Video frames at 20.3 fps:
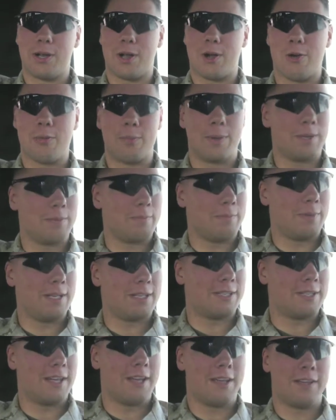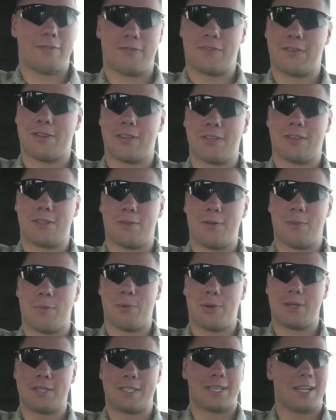your helmet, be safe, 3
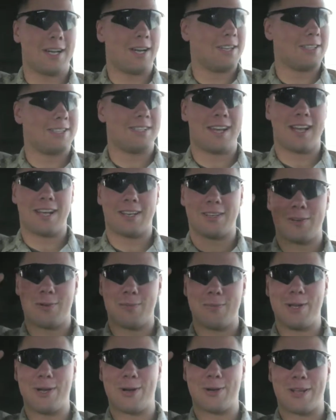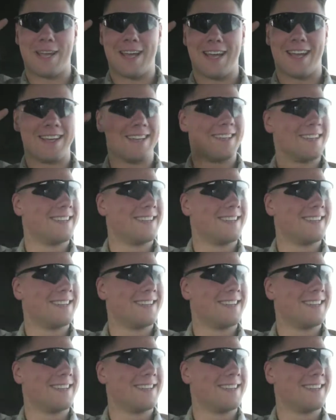points of contact, and you'll be okay.